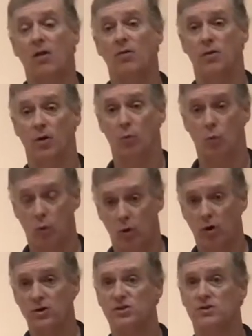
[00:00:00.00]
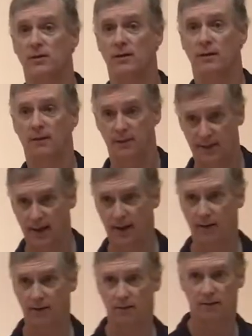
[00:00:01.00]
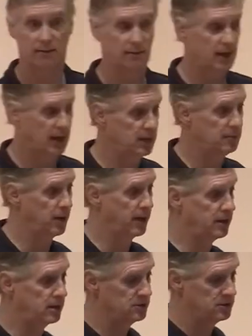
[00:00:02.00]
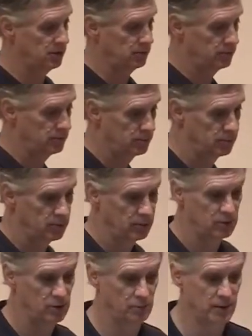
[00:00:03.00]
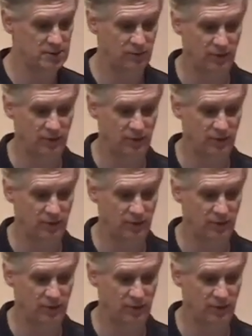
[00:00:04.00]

The worst thing anybody could do, you must